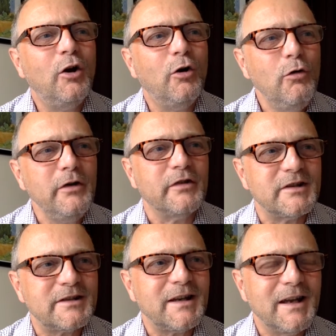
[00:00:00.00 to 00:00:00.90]
All of
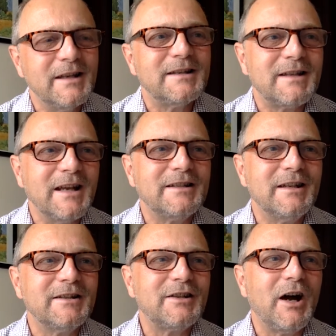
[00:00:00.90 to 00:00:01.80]
us, it says
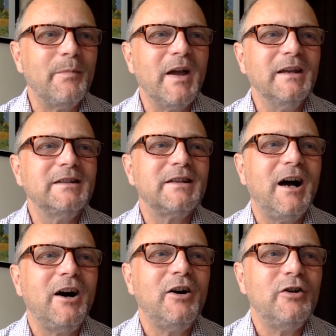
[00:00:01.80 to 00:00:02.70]
in Psalm 8,
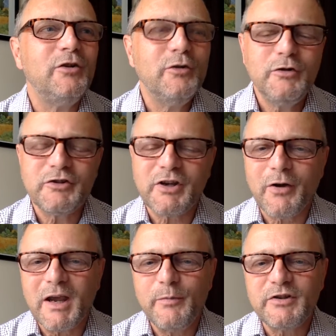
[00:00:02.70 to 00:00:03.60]
are
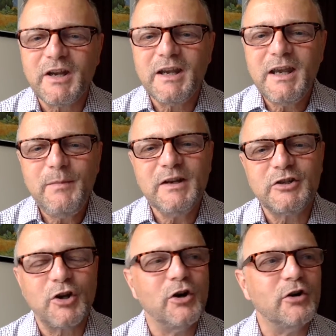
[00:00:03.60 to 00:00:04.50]
also able to
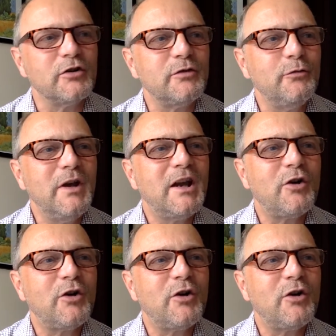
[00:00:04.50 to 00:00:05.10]
image God. We're